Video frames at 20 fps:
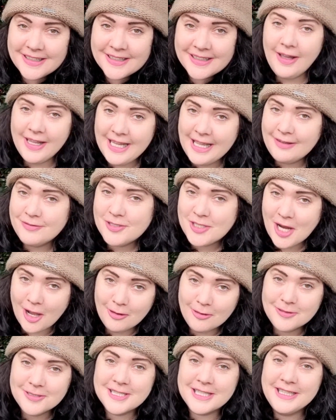I have
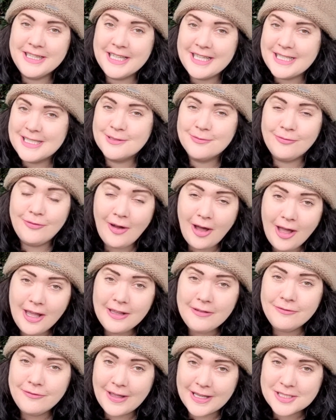chosen these
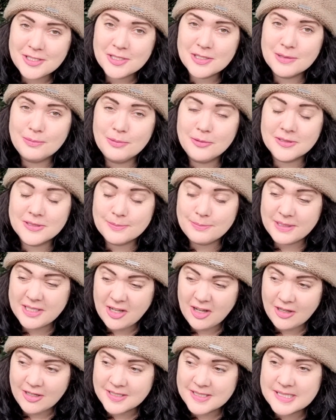5 vegetables
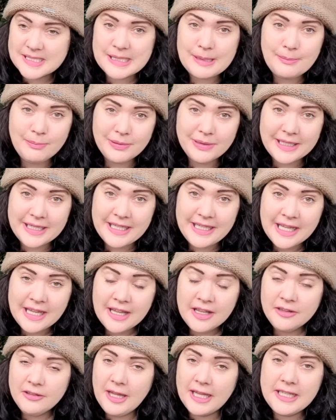because simply
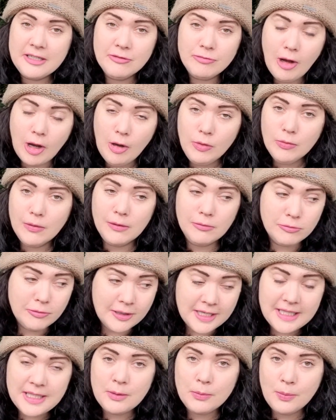they grow
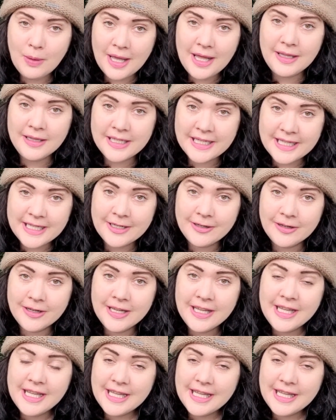really well here